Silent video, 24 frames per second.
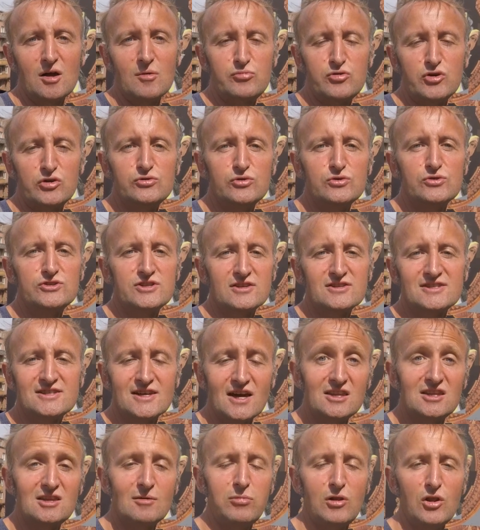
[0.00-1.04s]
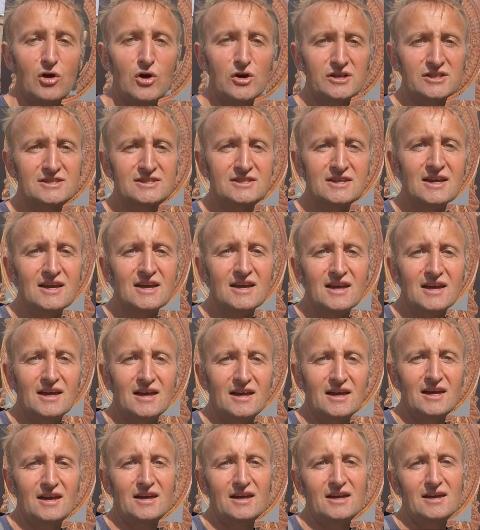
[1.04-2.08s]
produce and sign the blocks,
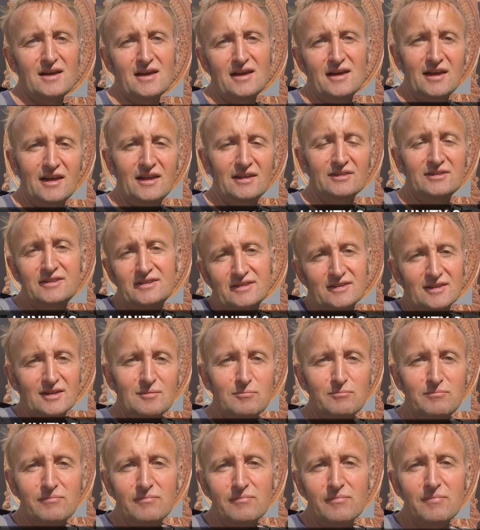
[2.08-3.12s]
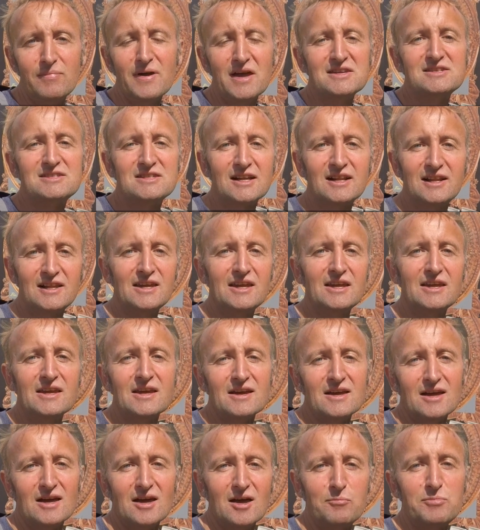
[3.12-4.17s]
and basically
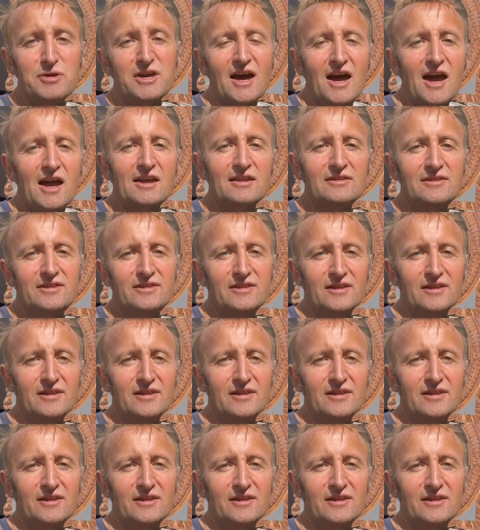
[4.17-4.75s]
behind